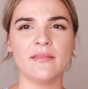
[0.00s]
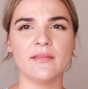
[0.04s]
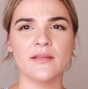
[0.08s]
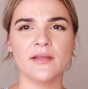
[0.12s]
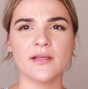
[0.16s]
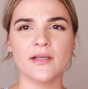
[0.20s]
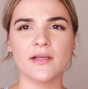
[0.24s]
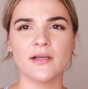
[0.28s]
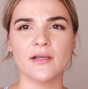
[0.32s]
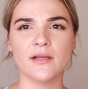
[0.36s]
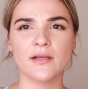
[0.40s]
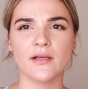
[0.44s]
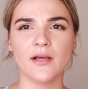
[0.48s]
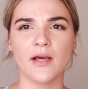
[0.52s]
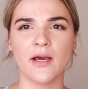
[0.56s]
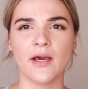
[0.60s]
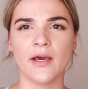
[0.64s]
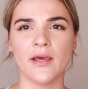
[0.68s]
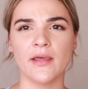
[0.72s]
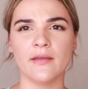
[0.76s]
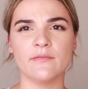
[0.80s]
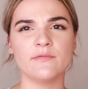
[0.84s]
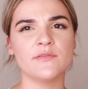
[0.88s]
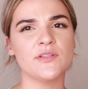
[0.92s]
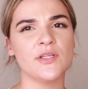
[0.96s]
think
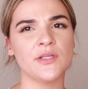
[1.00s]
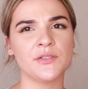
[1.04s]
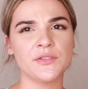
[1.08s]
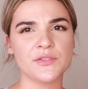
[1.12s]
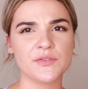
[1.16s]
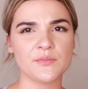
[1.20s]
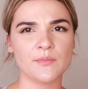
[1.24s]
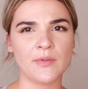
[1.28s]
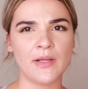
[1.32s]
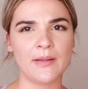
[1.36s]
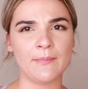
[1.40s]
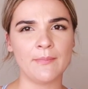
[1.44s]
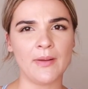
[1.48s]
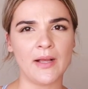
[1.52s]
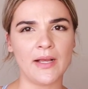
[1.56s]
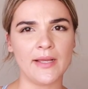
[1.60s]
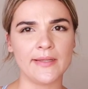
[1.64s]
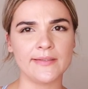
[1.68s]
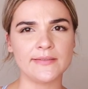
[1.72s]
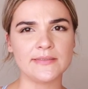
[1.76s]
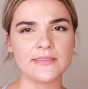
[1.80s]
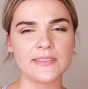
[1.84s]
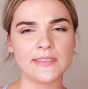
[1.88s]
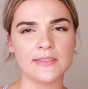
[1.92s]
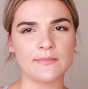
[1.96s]
I've changed my
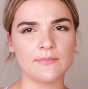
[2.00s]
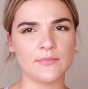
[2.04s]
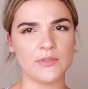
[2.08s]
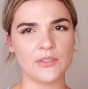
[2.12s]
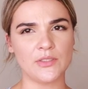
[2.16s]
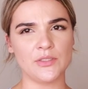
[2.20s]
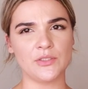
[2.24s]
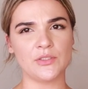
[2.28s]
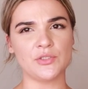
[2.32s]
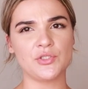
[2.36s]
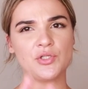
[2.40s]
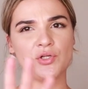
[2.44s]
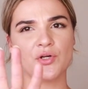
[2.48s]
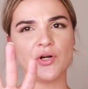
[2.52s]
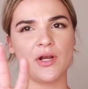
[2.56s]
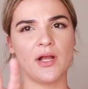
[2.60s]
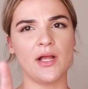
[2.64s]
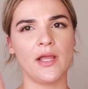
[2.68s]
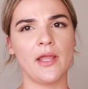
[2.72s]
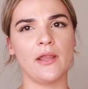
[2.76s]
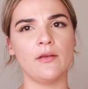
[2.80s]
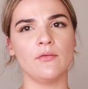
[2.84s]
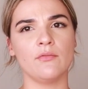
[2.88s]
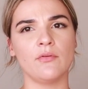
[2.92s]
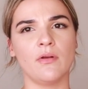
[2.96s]
mind, and I'm going to
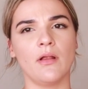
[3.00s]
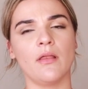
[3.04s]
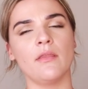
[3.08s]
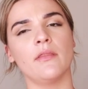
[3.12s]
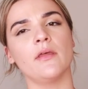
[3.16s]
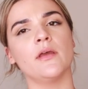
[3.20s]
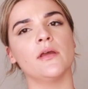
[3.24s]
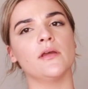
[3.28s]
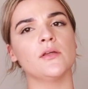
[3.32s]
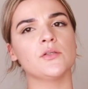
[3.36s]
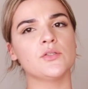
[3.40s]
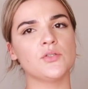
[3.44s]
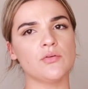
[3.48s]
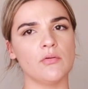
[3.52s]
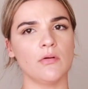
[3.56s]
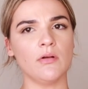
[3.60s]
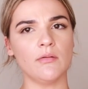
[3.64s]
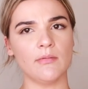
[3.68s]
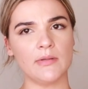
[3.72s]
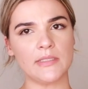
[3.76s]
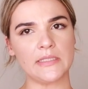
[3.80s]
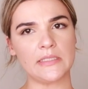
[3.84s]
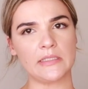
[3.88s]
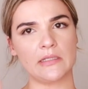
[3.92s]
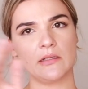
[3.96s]
try and rather talk
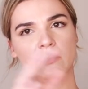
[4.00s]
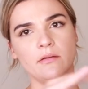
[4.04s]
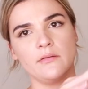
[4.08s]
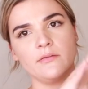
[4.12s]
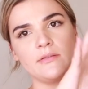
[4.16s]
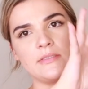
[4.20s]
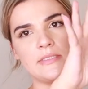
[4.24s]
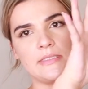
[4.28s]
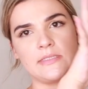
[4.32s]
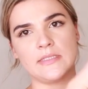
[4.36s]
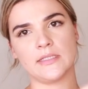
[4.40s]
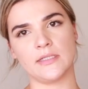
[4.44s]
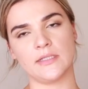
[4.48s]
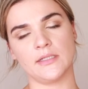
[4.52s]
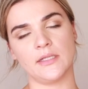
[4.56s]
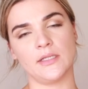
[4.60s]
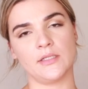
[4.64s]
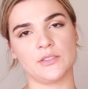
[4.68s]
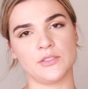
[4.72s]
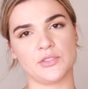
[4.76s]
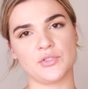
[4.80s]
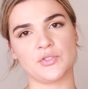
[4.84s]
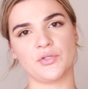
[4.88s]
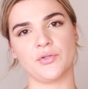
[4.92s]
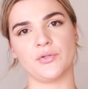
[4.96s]
about the clothes here
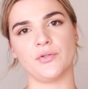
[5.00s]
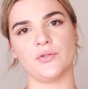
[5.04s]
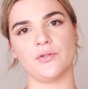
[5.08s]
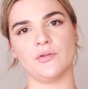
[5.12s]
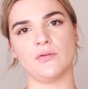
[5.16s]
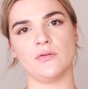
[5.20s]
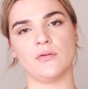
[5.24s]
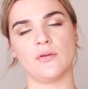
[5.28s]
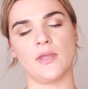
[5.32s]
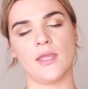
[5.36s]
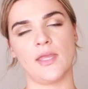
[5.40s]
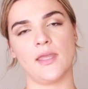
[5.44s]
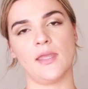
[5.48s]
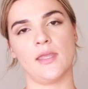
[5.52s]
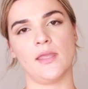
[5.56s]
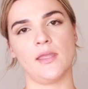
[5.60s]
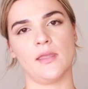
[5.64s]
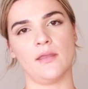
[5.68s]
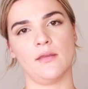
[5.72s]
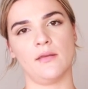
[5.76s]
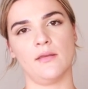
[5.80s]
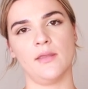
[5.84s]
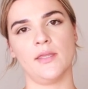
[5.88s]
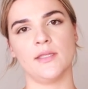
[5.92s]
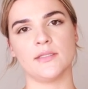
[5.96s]
and show you
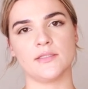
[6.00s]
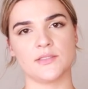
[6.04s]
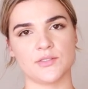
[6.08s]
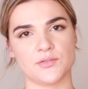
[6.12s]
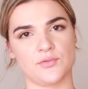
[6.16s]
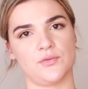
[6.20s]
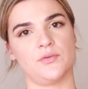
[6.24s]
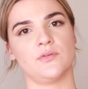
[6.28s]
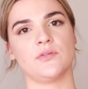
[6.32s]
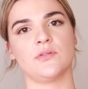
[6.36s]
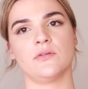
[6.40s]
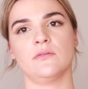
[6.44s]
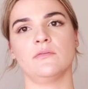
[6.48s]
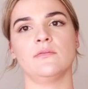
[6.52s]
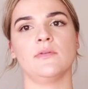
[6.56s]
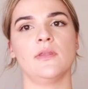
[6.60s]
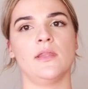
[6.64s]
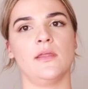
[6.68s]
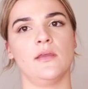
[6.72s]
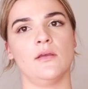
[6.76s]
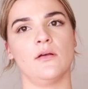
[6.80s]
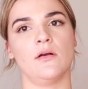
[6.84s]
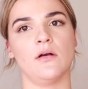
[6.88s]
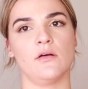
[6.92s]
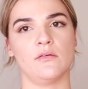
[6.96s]
a insert over
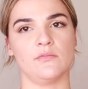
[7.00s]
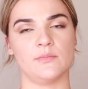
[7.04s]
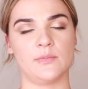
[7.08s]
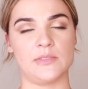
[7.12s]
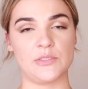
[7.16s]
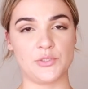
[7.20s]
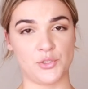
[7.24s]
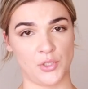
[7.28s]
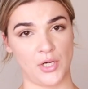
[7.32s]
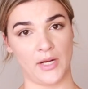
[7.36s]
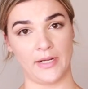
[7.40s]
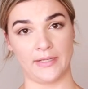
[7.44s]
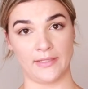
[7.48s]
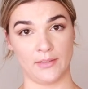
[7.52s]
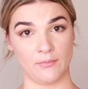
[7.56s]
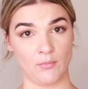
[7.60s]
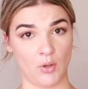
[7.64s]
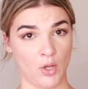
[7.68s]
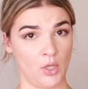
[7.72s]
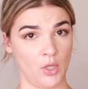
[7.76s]
there of me trying them